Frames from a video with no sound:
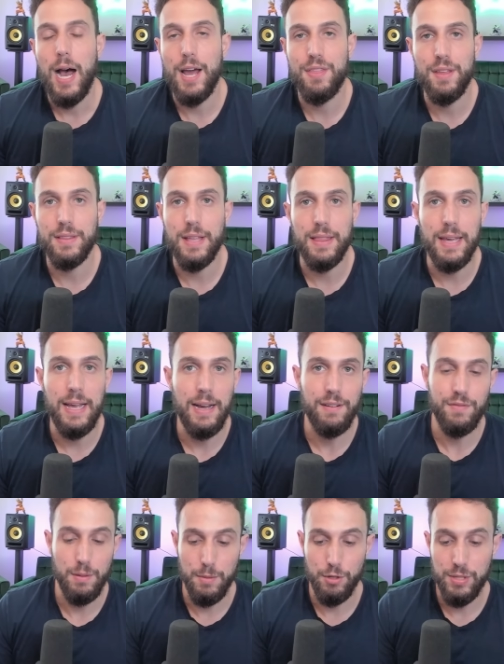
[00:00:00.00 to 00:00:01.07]
I think that they
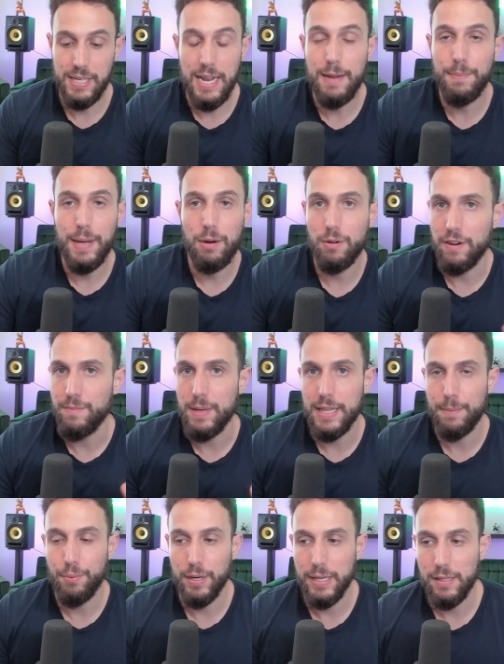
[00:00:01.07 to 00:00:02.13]
have the most staying power. I've made
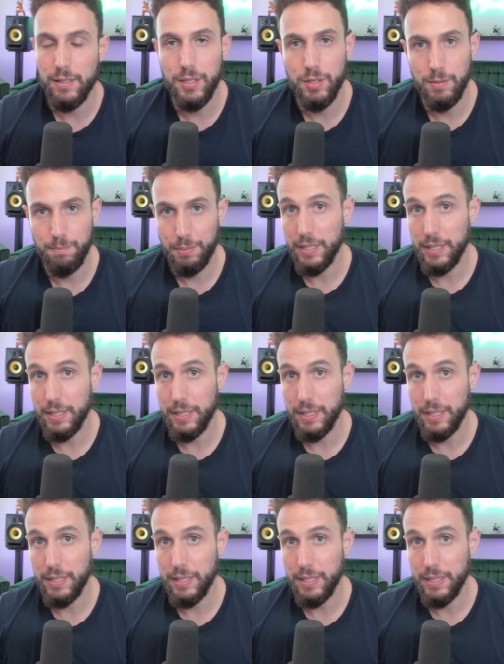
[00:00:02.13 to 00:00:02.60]
that pretty clear.